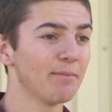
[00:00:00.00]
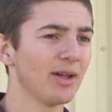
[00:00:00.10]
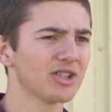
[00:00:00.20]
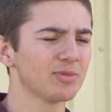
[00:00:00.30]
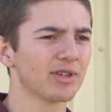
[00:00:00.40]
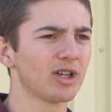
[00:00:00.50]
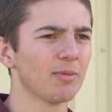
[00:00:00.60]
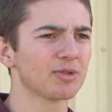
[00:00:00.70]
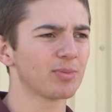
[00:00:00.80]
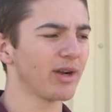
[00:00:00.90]
I'm Benjamin
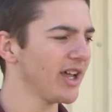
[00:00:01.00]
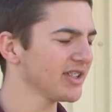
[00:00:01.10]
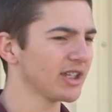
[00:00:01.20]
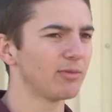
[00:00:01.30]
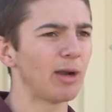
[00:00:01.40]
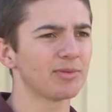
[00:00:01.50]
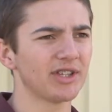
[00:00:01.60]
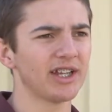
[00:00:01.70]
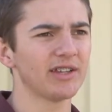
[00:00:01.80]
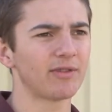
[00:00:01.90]
Combs Perez, a
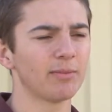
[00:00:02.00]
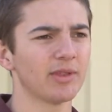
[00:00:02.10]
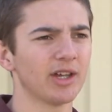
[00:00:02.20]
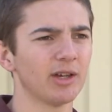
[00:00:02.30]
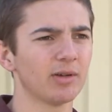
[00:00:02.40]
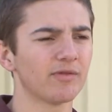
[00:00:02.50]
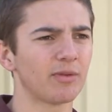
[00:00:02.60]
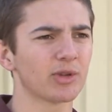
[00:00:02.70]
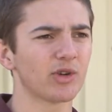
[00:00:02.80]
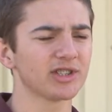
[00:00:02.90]
representative from the,
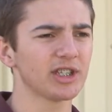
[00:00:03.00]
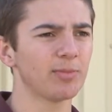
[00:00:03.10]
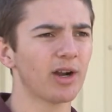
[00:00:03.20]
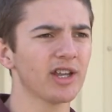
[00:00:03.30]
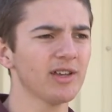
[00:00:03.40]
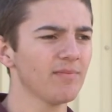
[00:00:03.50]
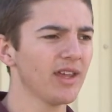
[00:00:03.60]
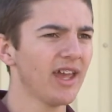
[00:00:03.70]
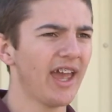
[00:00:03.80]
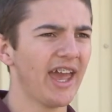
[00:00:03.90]
from the Grizzly Party.
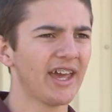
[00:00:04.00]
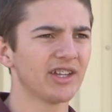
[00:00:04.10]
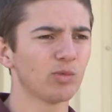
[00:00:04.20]
And